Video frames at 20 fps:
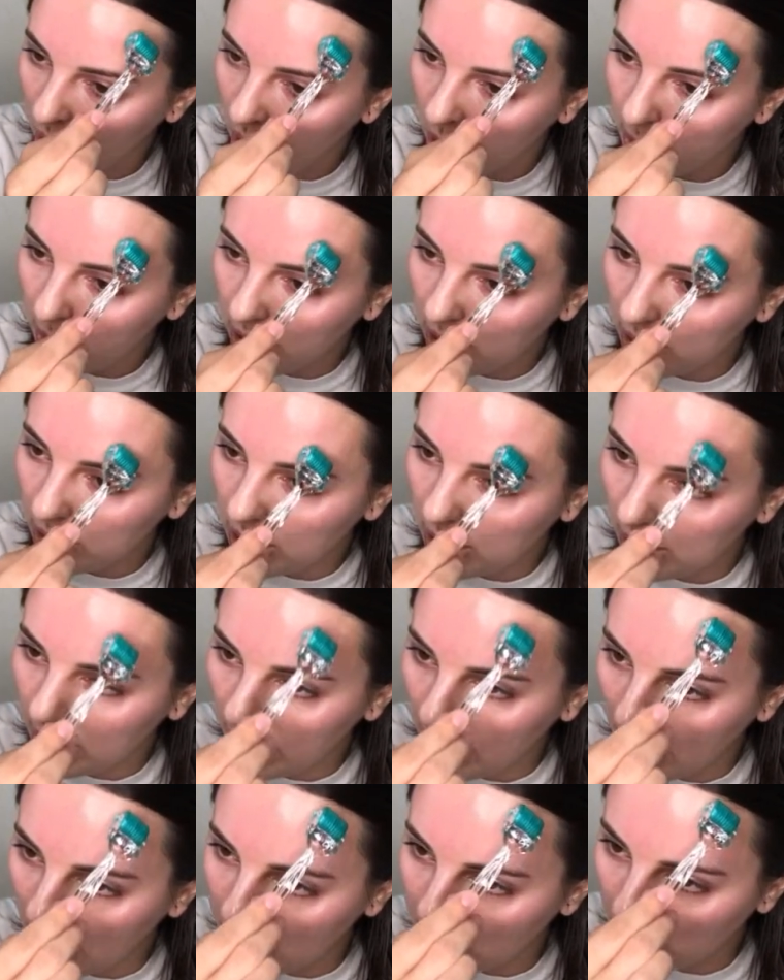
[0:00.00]

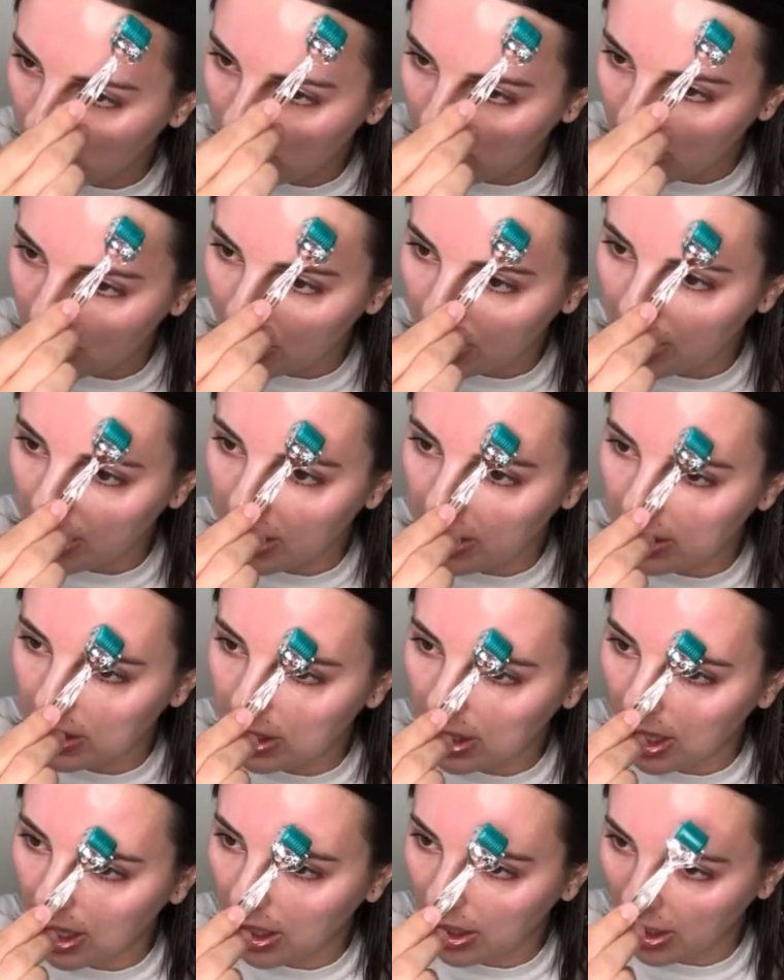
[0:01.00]
microneedling is just
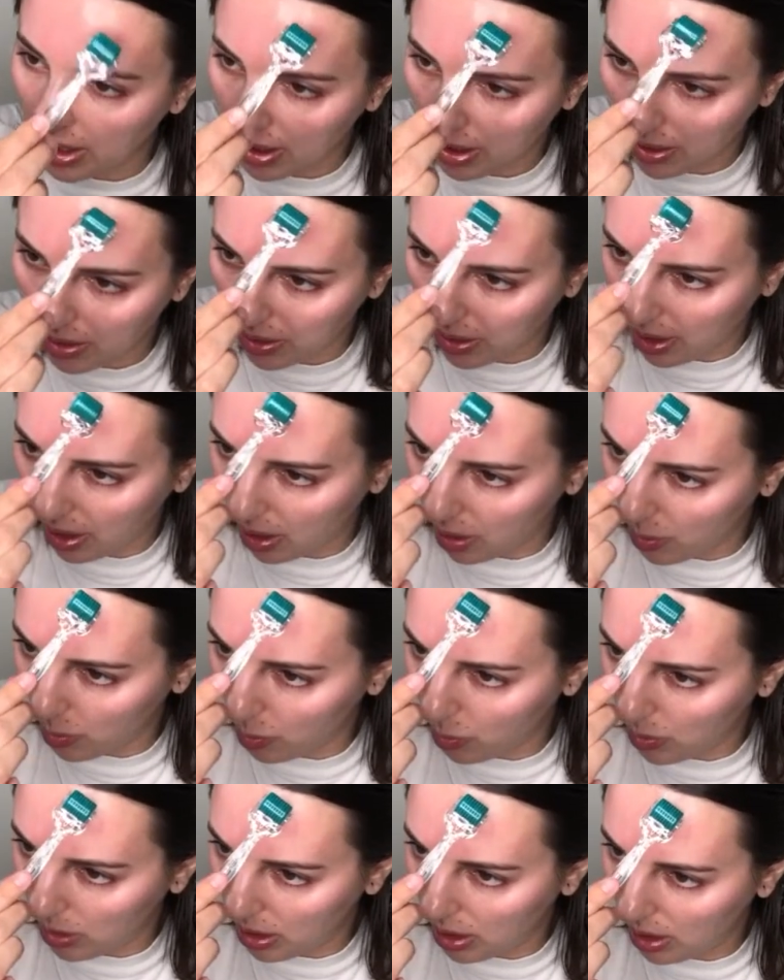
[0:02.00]
indicating
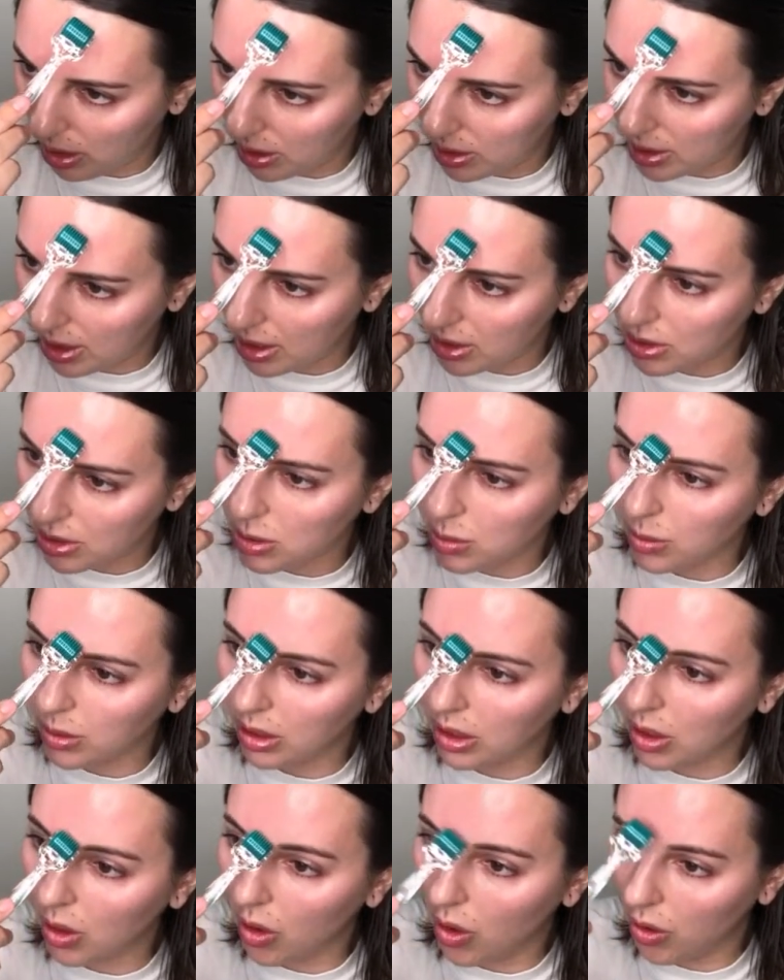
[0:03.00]
that we tend to
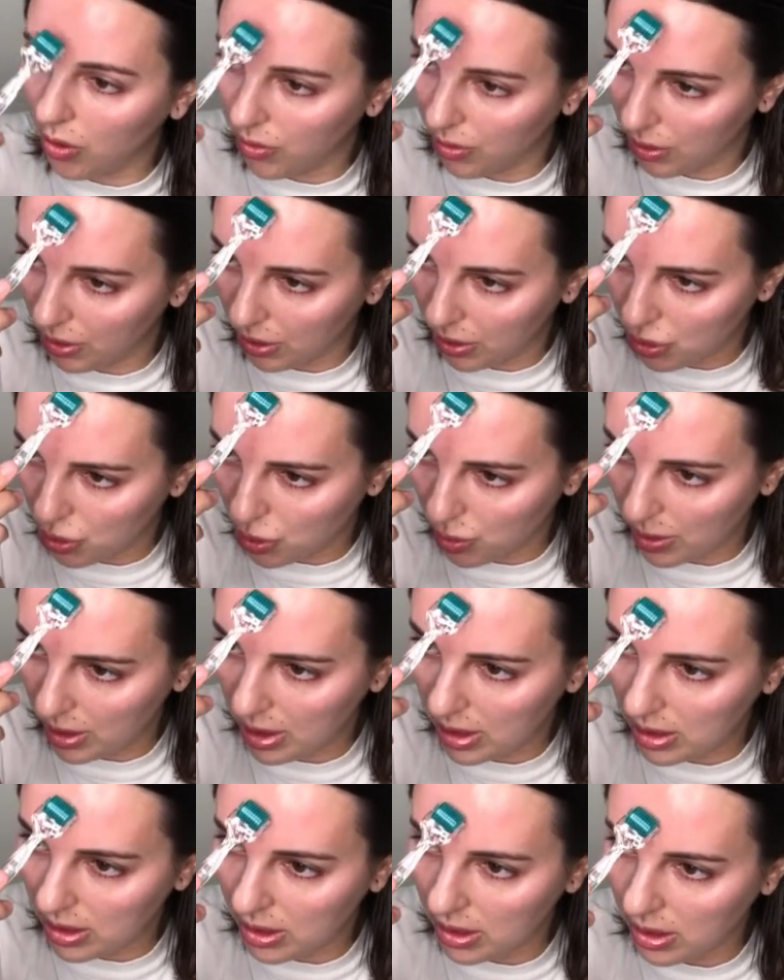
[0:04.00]
really over
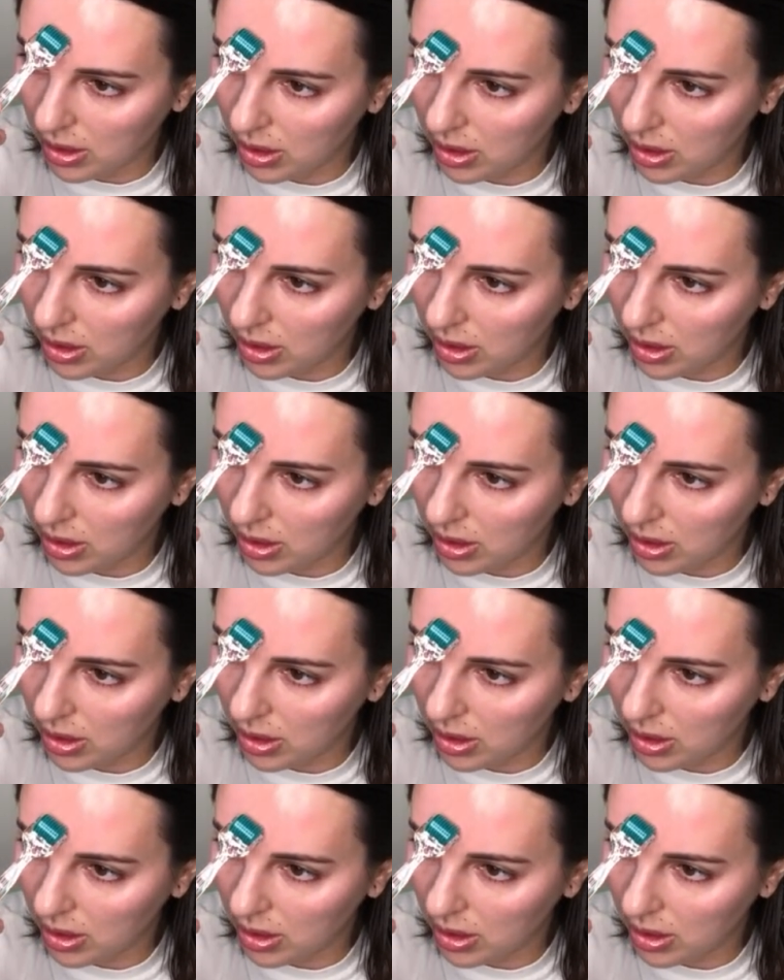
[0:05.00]
treat.